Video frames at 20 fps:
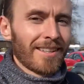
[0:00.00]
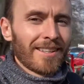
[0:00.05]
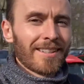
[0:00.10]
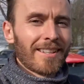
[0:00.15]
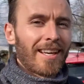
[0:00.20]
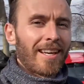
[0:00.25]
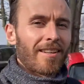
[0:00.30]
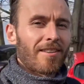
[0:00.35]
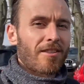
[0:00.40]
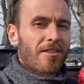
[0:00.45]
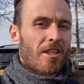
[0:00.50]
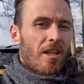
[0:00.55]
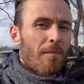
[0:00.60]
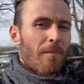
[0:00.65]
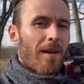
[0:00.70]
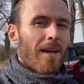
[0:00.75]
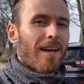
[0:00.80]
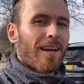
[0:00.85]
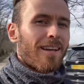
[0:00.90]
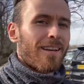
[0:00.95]
Getting some
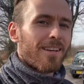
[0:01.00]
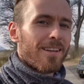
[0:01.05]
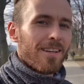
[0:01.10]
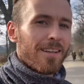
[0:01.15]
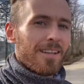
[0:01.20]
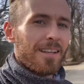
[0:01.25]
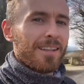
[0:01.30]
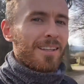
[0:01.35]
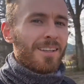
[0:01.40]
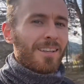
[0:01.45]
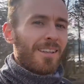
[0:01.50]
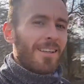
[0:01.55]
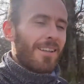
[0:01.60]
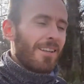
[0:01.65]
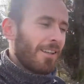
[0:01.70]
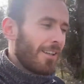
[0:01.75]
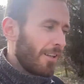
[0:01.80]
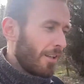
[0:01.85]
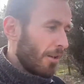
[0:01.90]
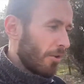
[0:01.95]

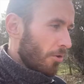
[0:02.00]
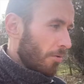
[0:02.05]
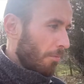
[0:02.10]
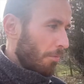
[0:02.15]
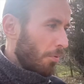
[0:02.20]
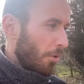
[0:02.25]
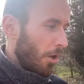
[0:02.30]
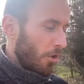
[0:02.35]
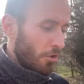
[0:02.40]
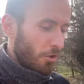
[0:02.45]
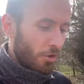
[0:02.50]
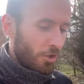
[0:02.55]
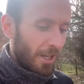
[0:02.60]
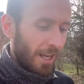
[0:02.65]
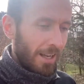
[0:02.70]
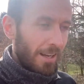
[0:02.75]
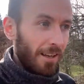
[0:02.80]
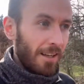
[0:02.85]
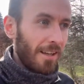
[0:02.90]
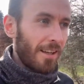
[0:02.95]
produce
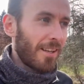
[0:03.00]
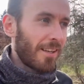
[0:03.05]
in.